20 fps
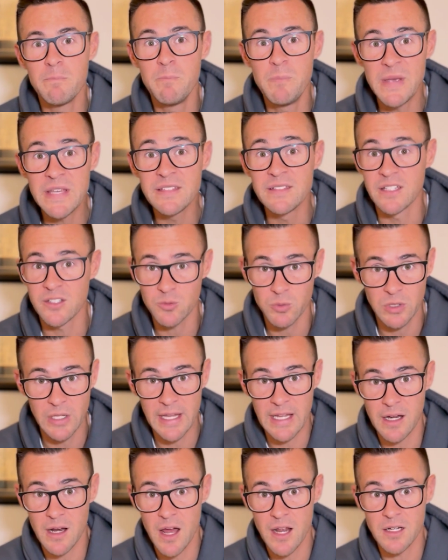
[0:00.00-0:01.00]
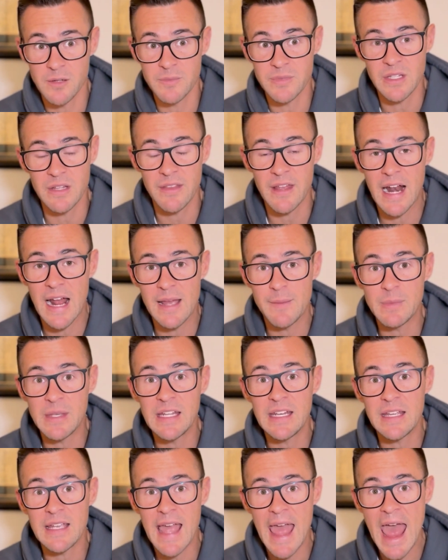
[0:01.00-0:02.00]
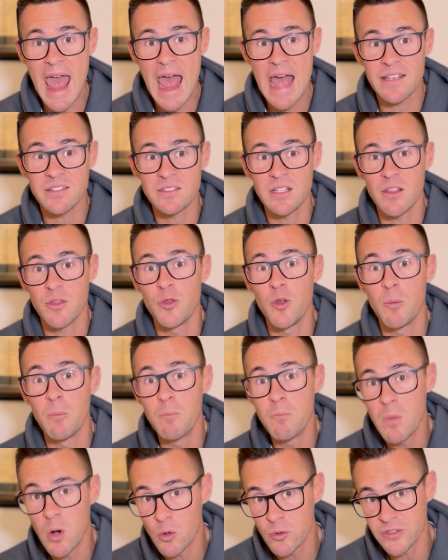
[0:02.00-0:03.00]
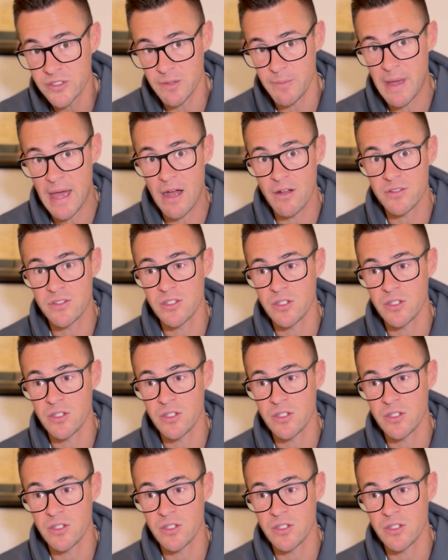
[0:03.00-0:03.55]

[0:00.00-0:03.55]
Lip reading: business related items that I'm getting asked the most about.